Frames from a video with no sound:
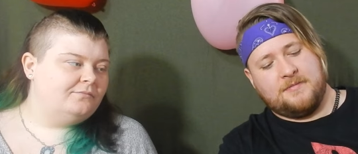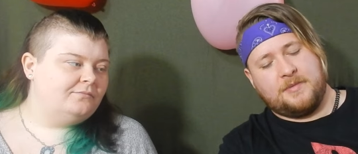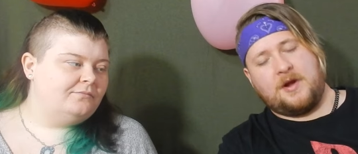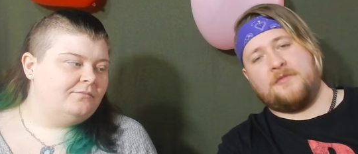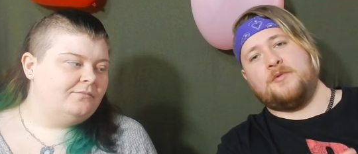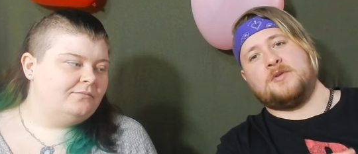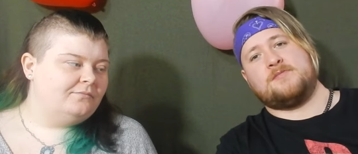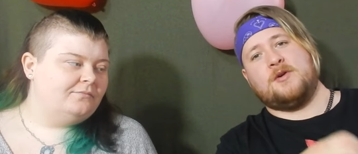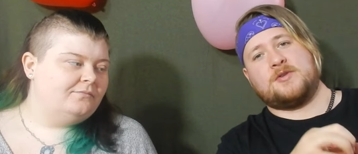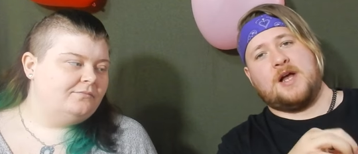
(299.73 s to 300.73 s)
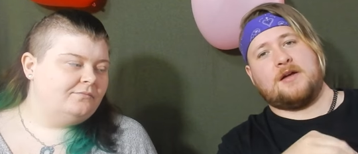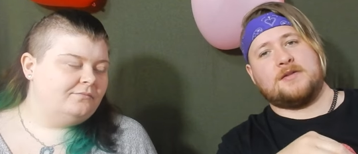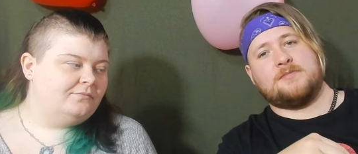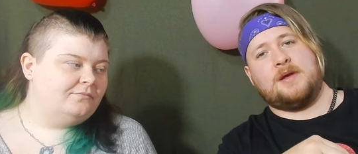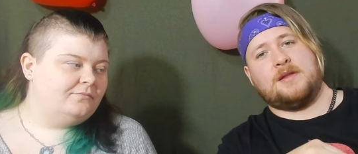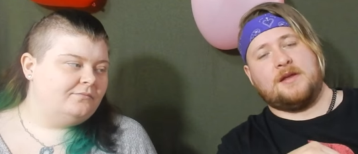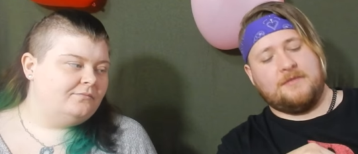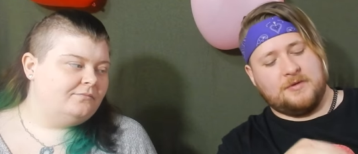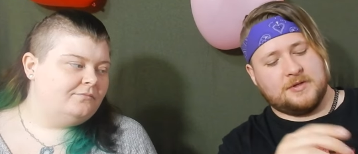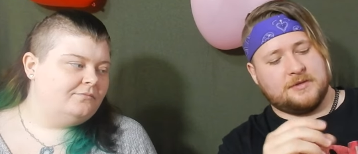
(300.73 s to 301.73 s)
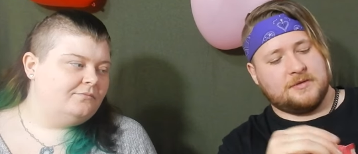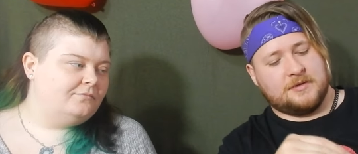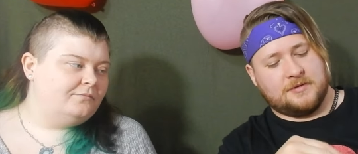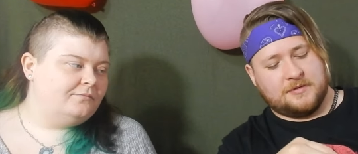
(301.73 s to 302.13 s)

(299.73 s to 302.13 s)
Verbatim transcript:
Speaker 1: Careful with those milk chocolates, man. They give you issues.